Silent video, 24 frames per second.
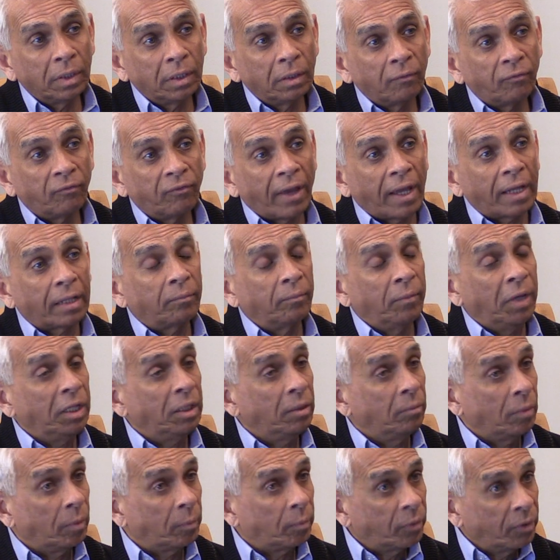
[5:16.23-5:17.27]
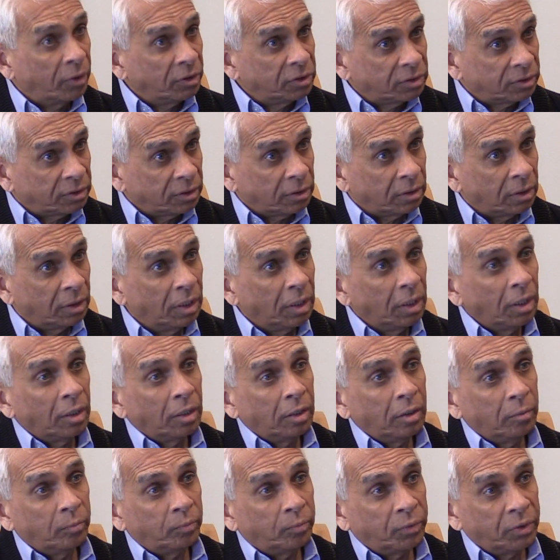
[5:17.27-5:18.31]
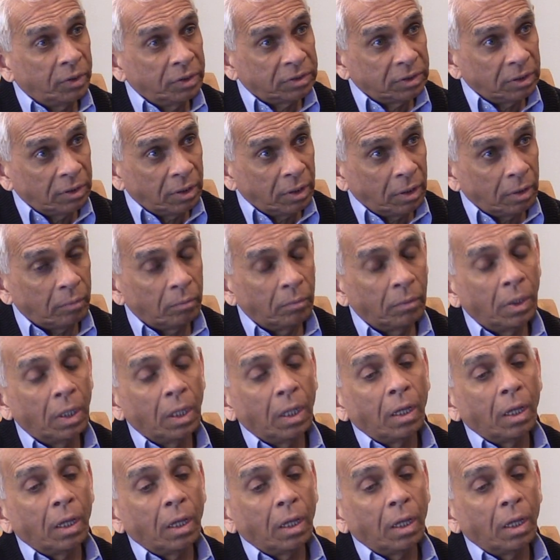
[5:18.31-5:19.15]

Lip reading: in fact made him a prisoner, imprisoned him,